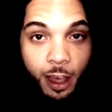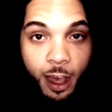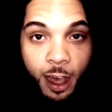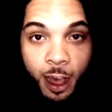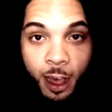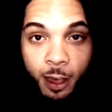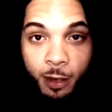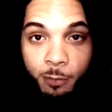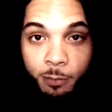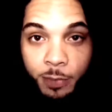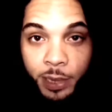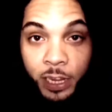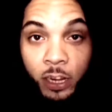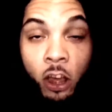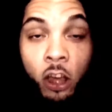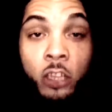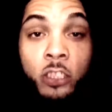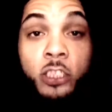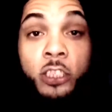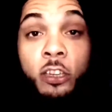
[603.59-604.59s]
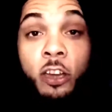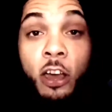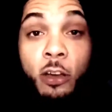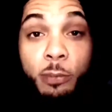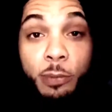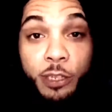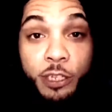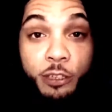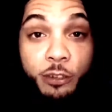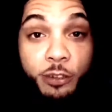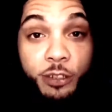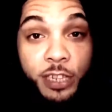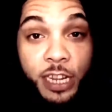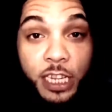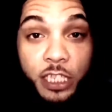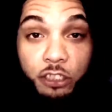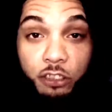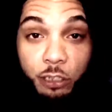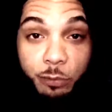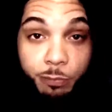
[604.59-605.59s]
And also, I'll be doing
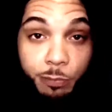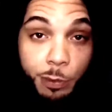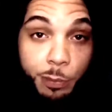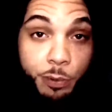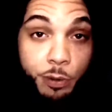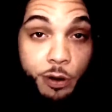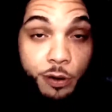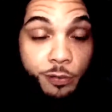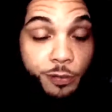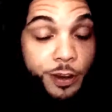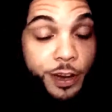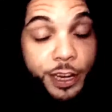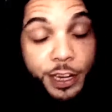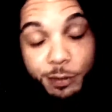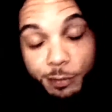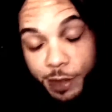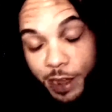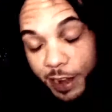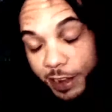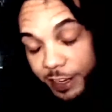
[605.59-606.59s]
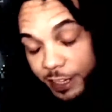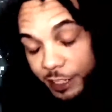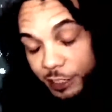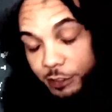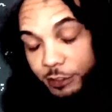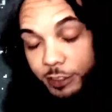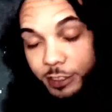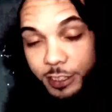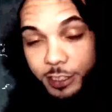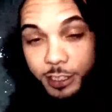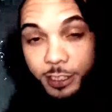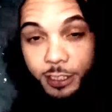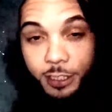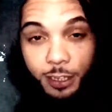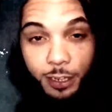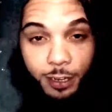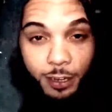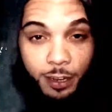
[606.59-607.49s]
that trip report for anybody interested.